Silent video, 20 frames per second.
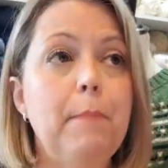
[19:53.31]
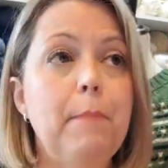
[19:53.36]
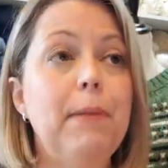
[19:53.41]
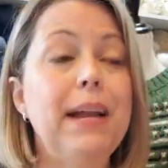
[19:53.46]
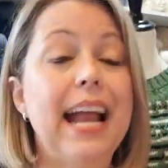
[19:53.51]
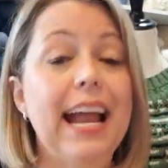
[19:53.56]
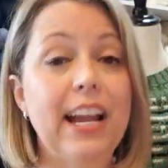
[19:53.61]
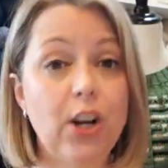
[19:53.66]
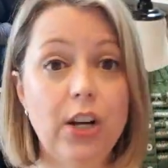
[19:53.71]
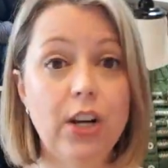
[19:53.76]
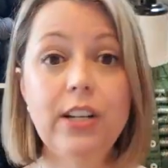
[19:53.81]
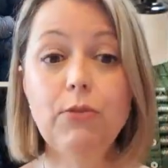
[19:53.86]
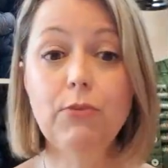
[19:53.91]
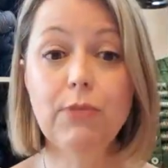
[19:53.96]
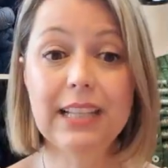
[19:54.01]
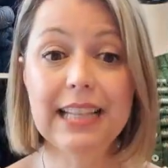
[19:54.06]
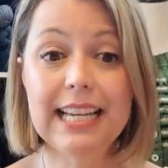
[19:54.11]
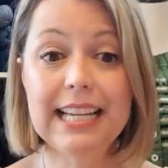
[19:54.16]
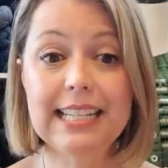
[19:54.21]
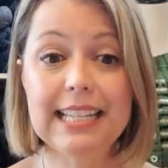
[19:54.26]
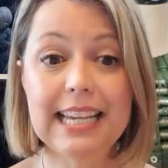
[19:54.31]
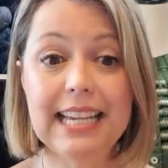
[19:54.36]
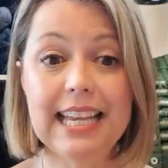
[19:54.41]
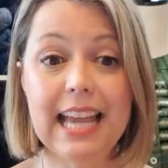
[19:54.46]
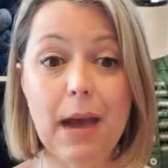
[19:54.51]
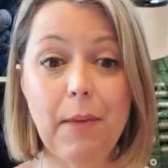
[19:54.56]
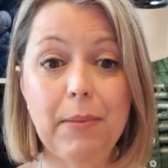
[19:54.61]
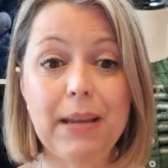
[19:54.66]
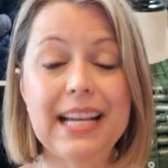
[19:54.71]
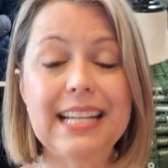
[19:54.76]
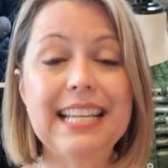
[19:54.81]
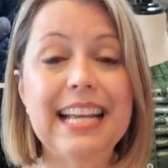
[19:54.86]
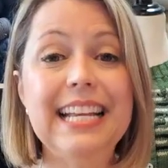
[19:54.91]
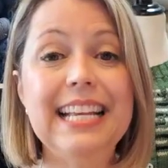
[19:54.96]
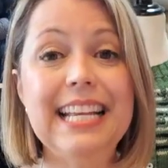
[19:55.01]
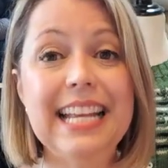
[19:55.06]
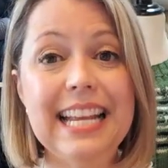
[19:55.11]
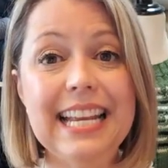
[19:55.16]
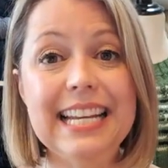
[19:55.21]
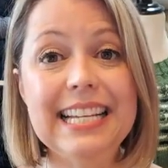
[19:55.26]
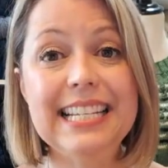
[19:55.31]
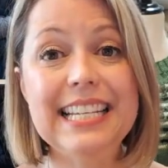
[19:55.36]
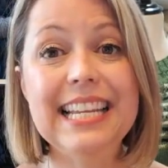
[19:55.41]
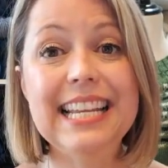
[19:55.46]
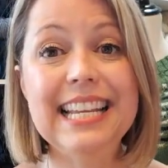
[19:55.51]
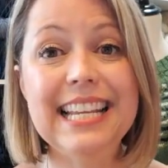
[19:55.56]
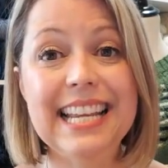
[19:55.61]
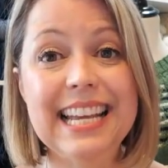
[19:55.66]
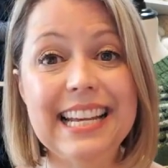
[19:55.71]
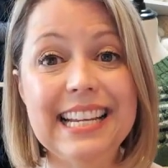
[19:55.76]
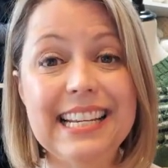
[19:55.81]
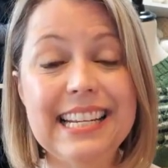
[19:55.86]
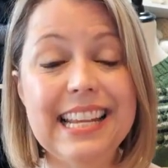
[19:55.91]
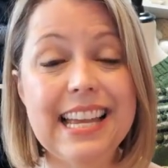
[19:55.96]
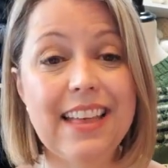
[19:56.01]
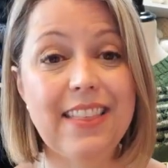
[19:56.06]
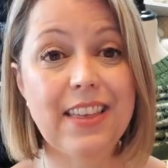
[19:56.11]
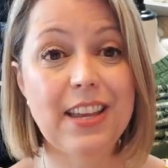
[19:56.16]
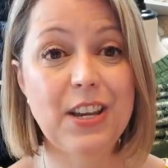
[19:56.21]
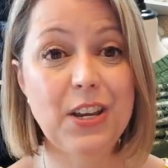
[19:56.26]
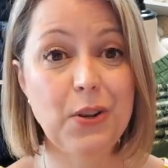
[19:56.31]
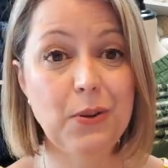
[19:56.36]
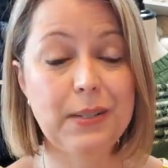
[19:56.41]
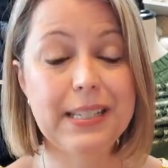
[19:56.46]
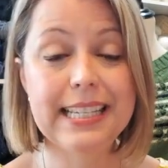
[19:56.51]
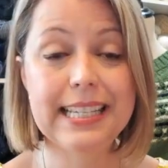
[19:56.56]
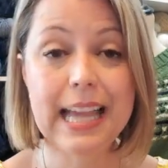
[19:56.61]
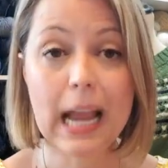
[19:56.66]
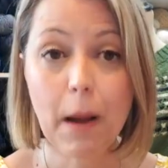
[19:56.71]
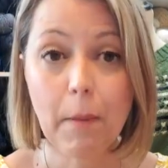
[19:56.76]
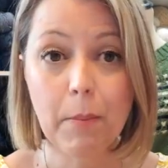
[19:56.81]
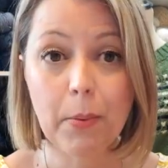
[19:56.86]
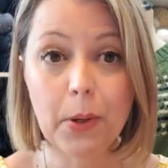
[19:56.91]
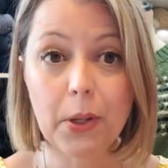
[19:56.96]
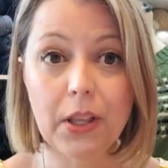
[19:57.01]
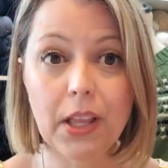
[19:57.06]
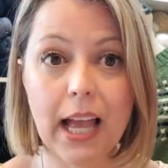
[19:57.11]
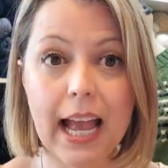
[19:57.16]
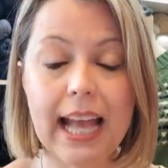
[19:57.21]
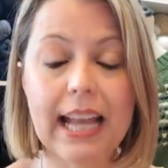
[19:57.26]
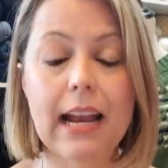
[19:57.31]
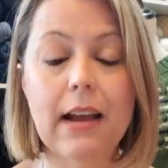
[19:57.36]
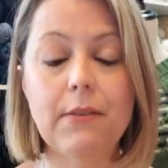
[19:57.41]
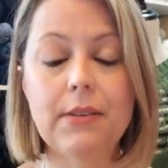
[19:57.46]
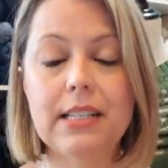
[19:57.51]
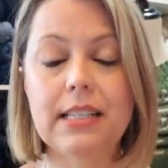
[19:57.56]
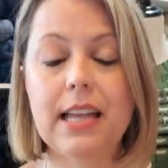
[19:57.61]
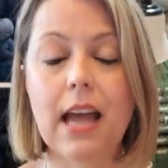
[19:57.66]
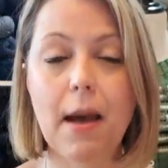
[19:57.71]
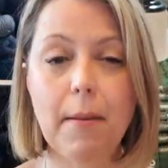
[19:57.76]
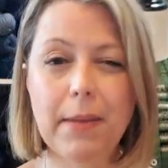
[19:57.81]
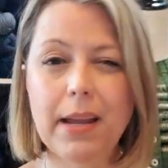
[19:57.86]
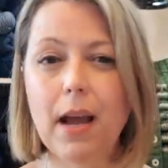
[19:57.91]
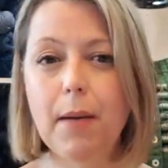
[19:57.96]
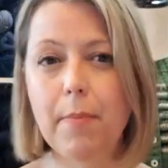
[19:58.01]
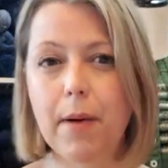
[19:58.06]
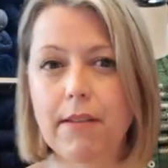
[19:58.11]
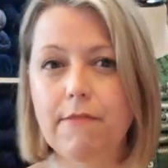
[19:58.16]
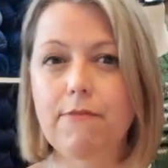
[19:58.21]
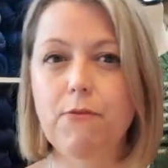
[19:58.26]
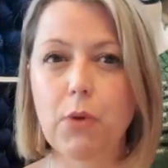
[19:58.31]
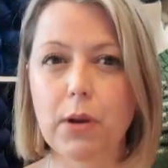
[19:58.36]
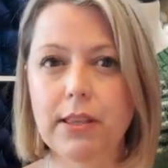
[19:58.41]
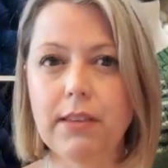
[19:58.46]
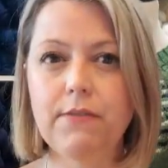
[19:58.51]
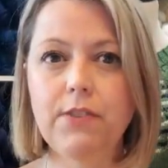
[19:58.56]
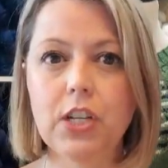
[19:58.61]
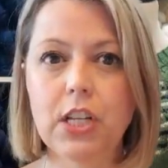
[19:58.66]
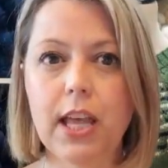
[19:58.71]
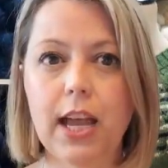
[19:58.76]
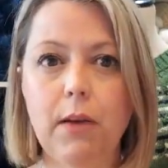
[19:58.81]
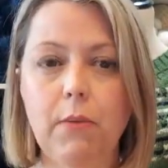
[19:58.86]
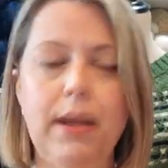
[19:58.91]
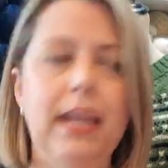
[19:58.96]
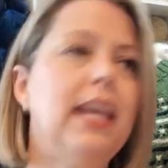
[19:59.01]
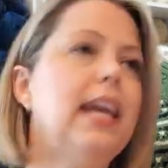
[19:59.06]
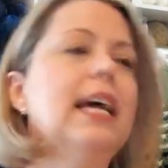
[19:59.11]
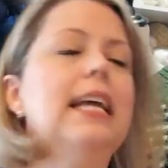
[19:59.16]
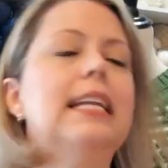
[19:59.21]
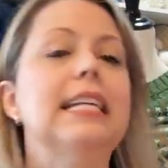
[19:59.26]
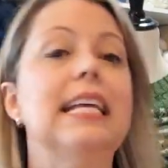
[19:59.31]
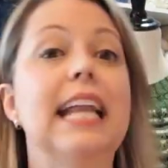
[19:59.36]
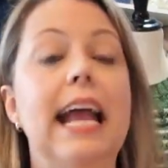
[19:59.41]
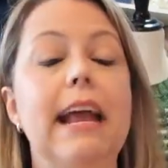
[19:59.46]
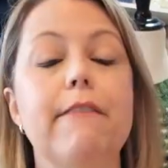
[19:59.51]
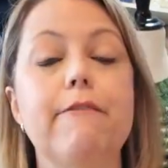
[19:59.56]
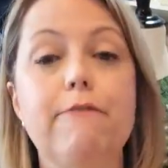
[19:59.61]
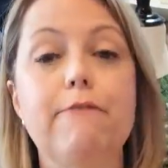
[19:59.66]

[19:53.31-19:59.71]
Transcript: but I couldn't release it yet because I needed to knit the new sample, and I was coming up on 4th of July weekend, and I had